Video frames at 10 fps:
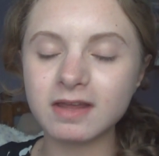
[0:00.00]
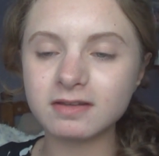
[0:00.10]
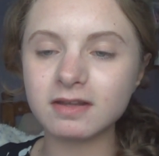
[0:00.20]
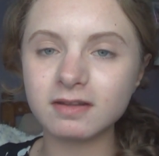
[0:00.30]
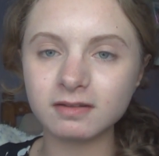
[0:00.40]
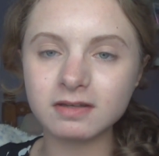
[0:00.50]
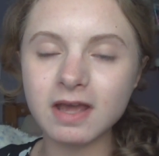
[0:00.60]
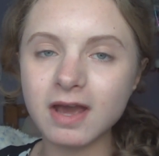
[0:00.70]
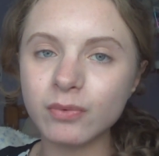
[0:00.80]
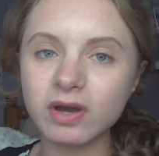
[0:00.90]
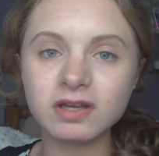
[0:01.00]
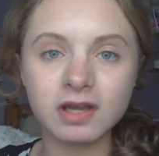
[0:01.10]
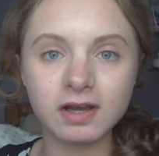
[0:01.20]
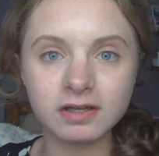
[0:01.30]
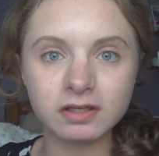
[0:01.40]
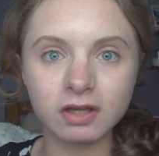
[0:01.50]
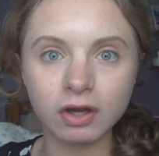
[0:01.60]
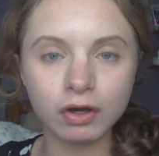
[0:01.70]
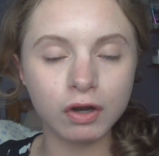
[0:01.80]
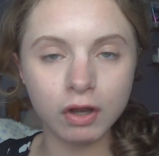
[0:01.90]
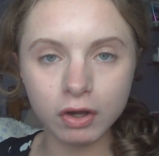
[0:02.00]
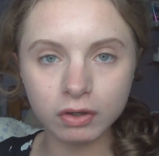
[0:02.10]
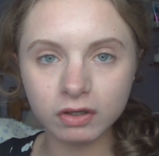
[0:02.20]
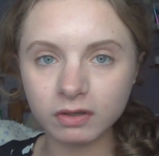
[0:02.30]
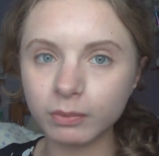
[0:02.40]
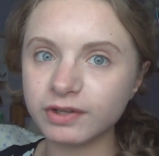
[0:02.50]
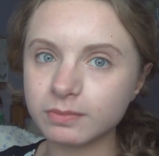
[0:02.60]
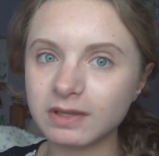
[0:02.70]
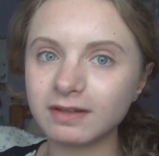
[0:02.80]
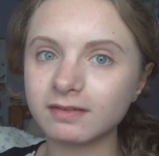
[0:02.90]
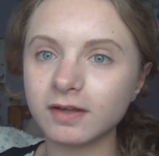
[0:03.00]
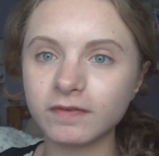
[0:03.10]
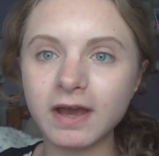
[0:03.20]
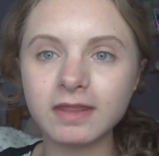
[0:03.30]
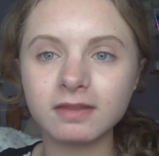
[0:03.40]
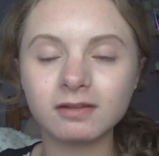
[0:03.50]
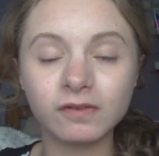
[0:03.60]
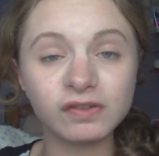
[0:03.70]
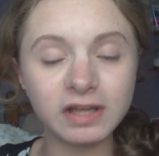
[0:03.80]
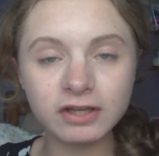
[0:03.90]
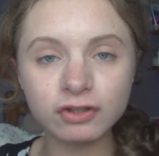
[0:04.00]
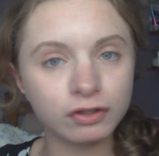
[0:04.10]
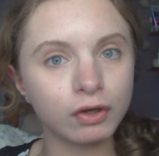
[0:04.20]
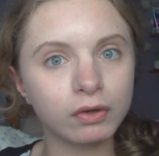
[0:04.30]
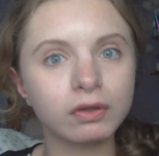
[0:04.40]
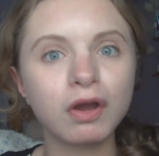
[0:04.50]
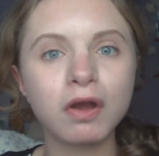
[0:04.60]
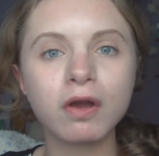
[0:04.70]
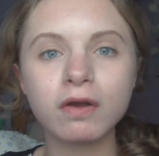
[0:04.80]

It is now 9 o'clock, which means I've had this foundation on